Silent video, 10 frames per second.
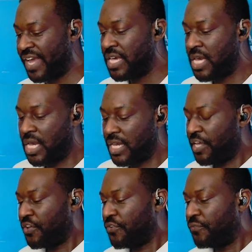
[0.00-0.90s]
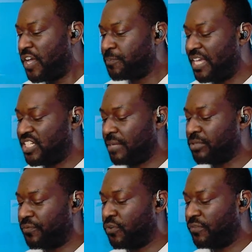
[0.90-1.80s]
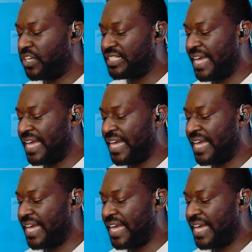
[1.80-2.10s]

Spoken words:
1 Peter chapter 4, verse 9, it says,